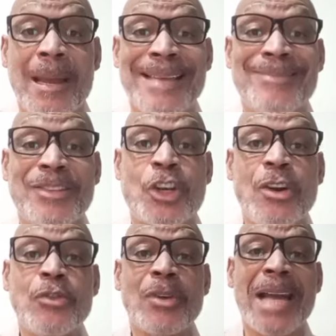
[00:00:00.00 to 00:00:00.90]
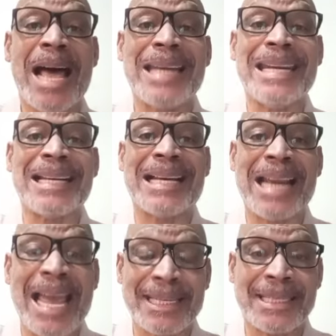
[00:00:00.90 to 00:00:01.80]
The children are
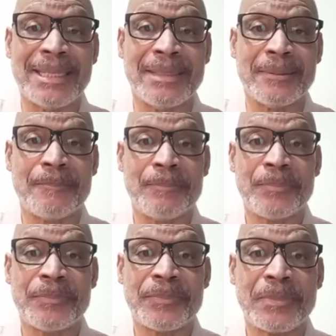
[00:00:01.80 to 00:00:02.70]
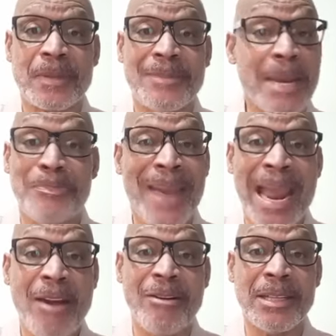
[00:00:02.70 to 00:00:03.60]
neglected. Their
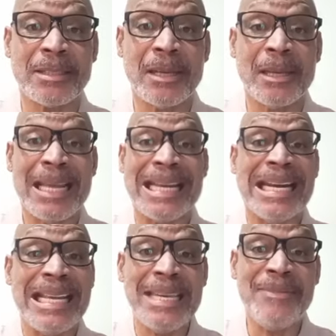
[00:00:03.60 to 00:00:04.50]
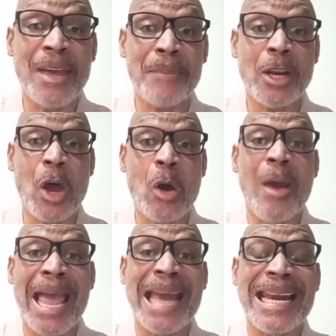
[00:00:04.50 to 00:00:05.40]
parents leave them alone
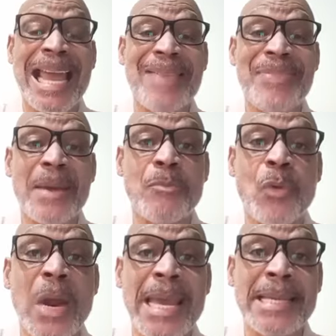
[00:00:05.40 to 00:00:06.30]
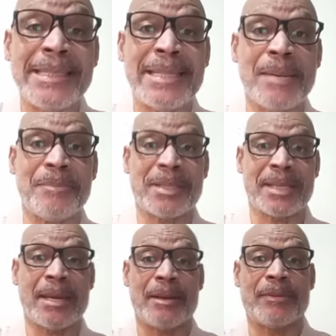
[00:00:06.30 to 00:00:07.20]
and let them raise
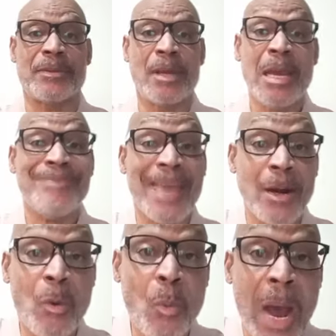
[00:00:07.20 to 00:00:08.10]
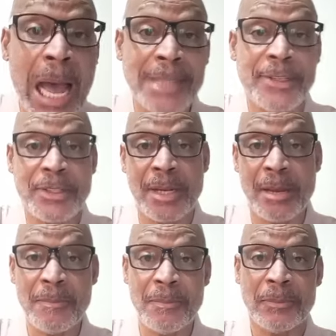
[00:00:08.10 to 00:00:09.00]
themselves. They don't watch
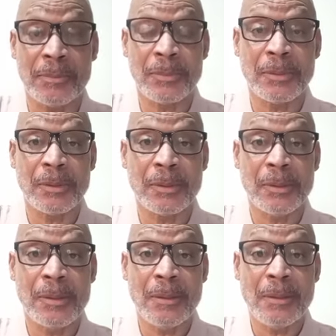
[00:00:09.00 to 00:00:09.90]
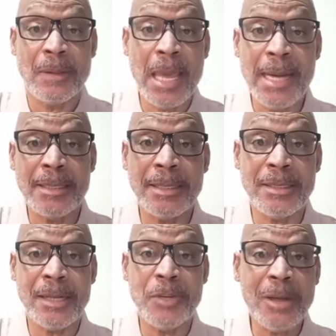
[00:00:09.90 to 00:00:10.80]
them. Ladies and
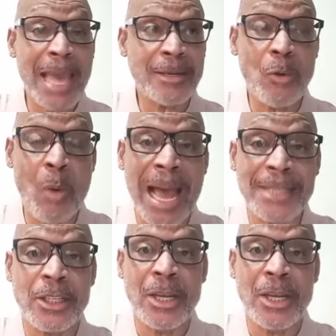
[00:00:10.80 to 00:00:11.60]
gentlemen, you got to watch